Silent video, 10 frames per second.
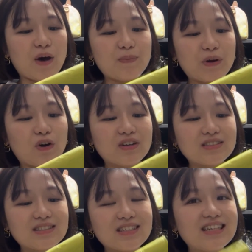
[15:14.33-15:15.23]

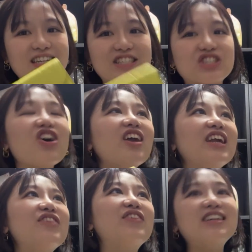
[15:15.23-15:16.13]
because it is
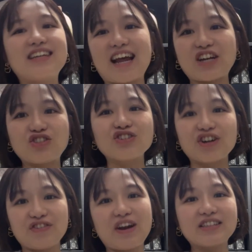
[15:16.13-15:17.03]
not even a natural
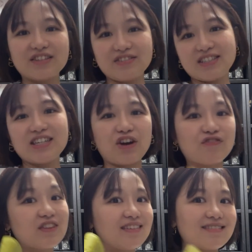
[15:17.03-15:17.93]
characteristic
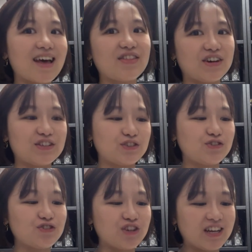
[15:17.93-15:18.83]
of the leather
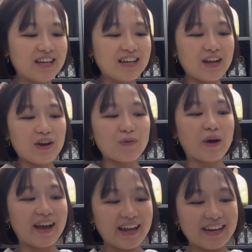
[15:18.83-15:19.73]
to
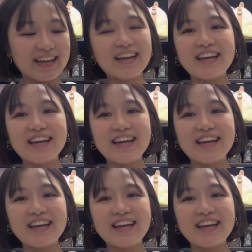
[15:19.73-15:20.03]
what,